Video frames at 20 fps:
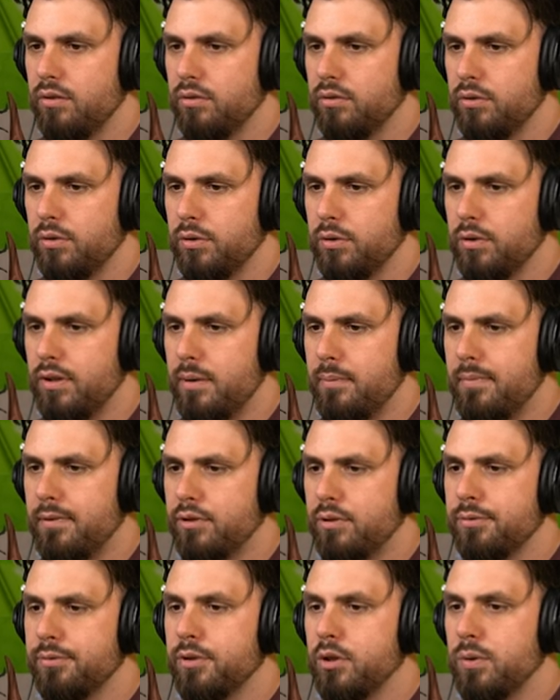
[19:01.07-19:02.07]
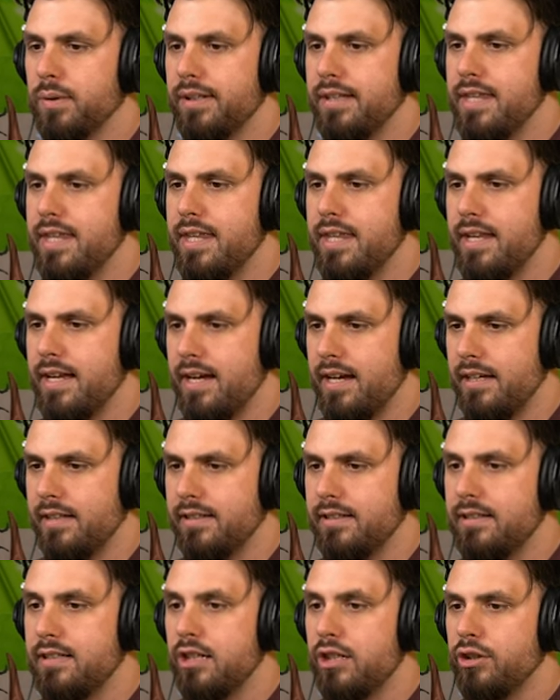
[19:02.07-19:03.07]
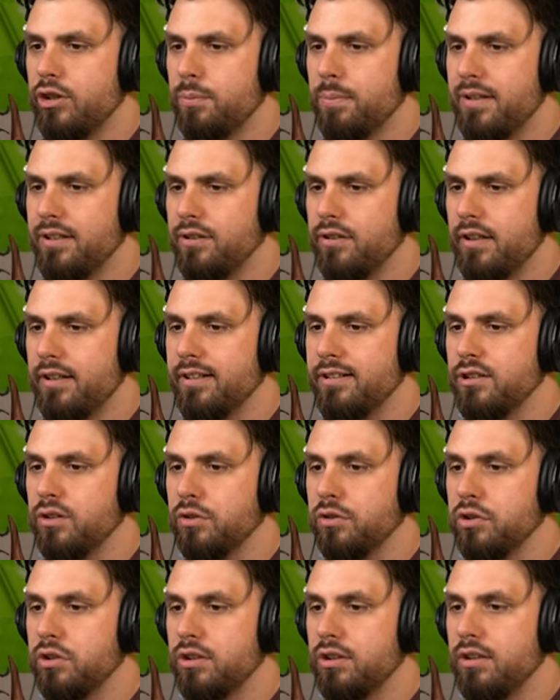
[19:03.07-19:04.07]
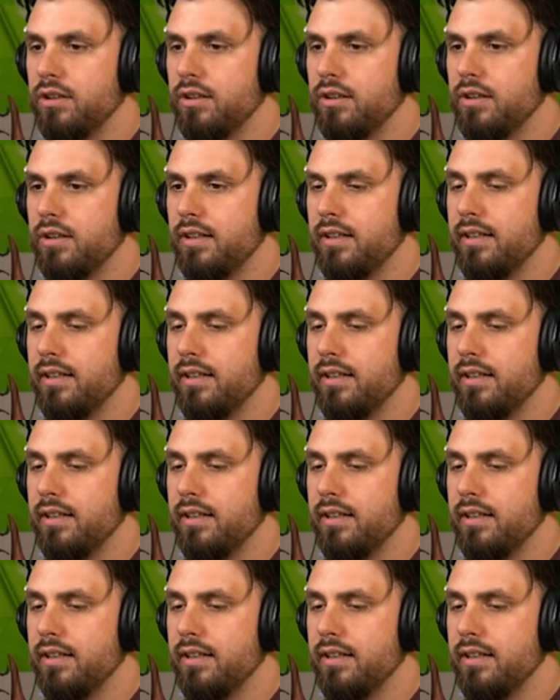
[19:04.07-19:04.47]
For today, mushrooms grow at night. Guard your plants against eternal